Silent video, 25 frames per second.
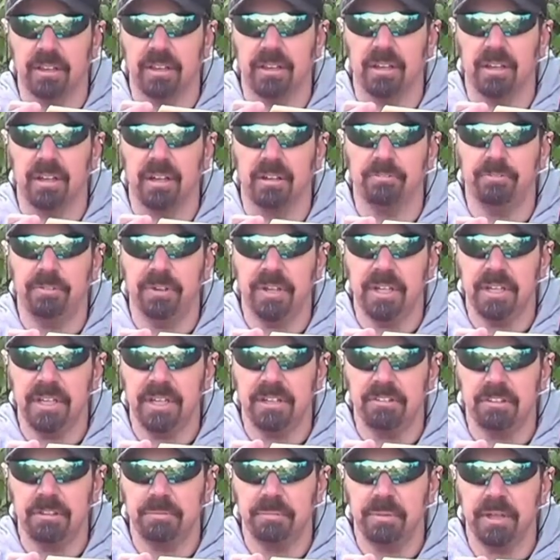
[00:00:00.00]
The V
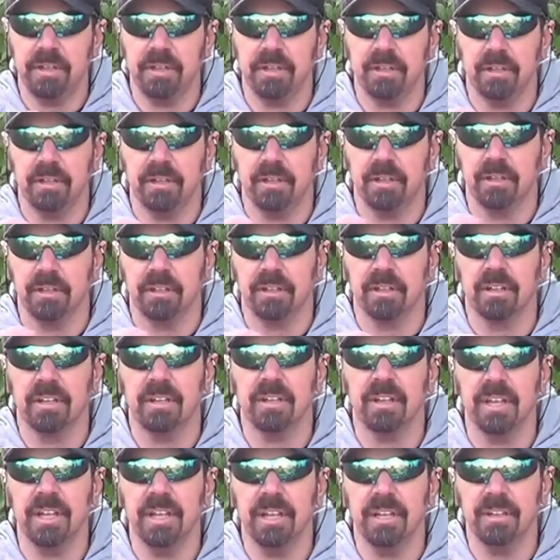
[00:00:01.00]
needs to be
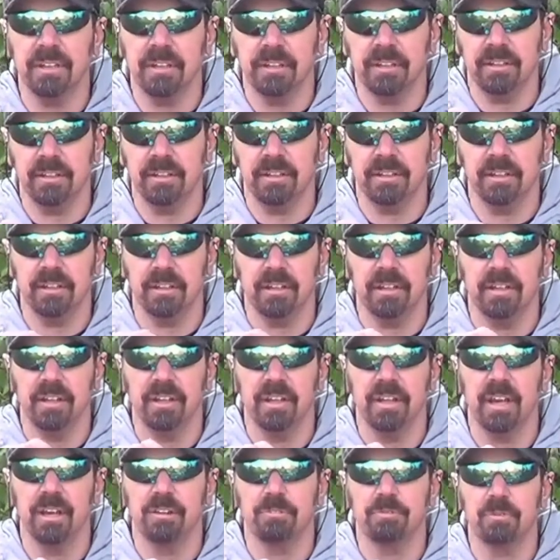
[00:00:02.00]
clean
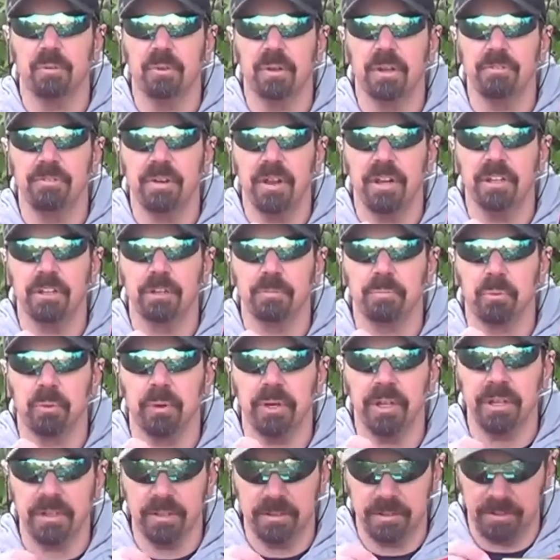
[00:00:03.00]
and free of any
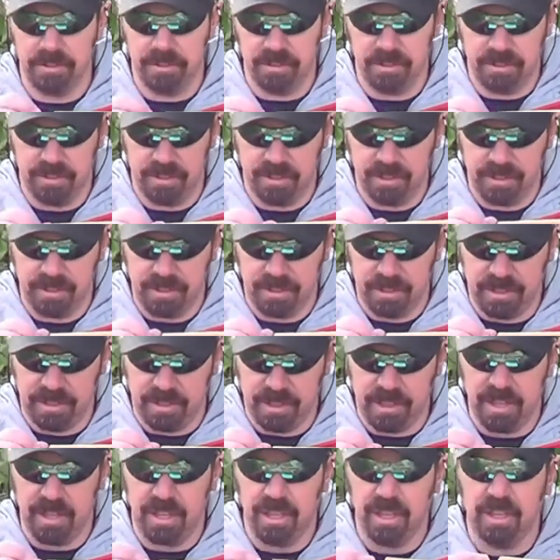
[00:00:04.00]
debris.
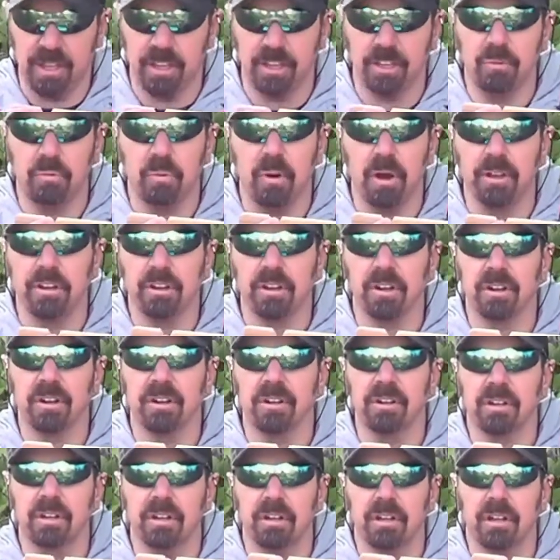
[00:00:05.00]
You want
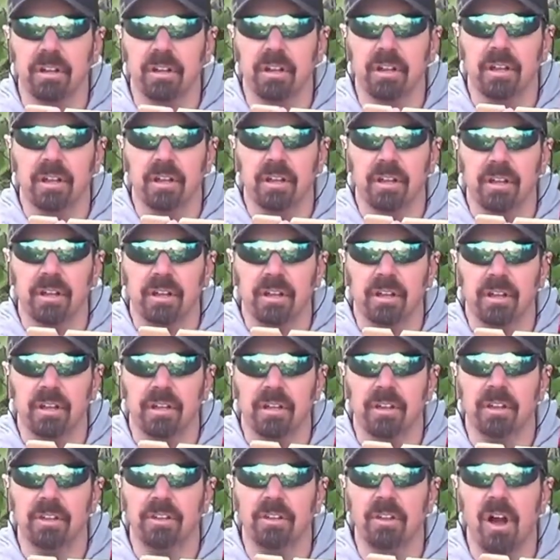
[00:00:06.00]
your
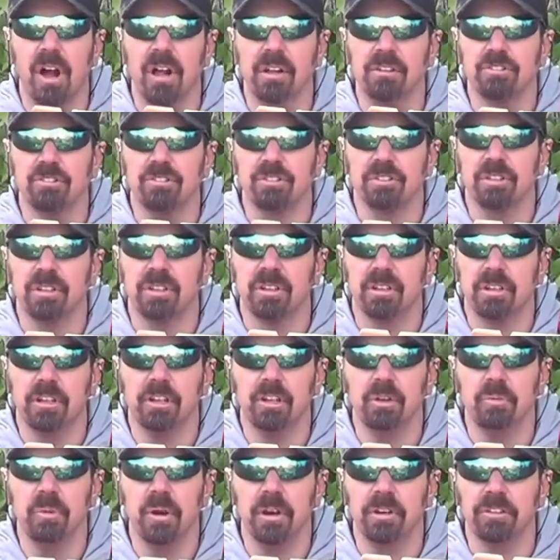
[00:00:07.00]
notch, you
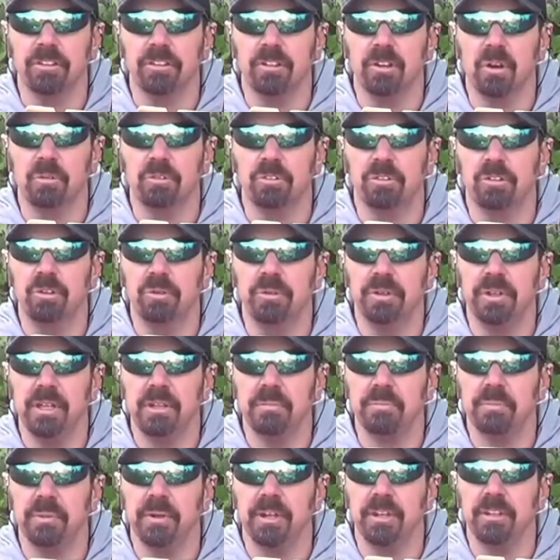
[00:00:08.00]
don't want it to go too
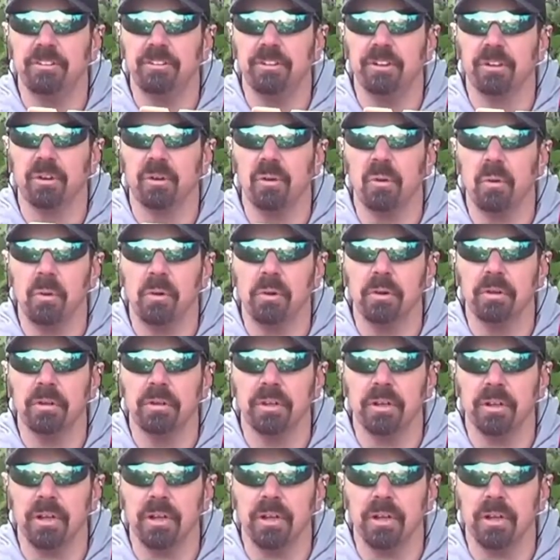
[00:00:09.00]
deep into your hole.